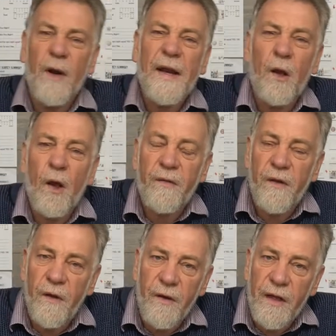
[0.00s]
you're
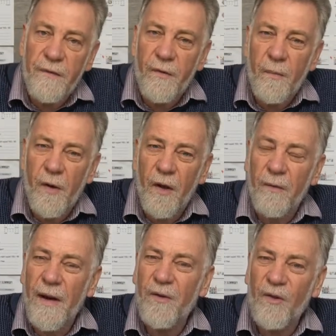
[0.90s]
analysing the need for a
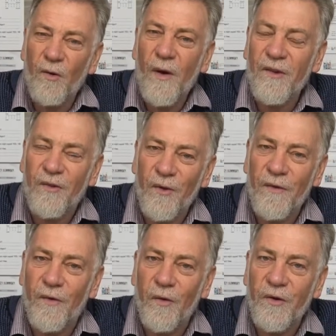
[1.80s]
program, it's always
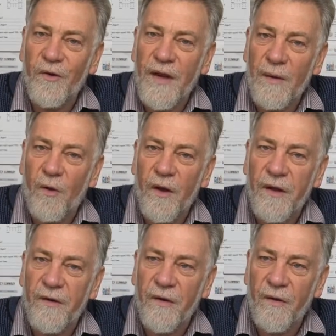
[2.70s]
useful to
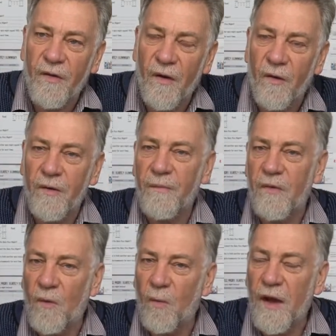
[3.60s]
network and consult.
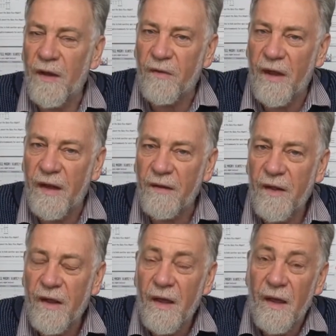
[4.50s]
So why is that?
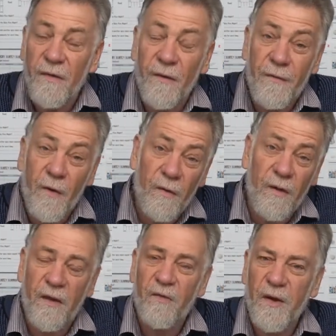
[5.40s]
The
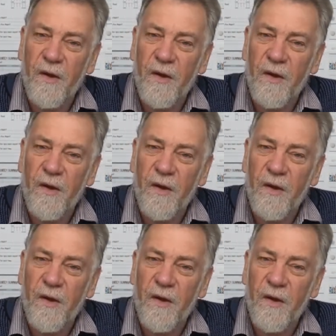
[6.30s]
first is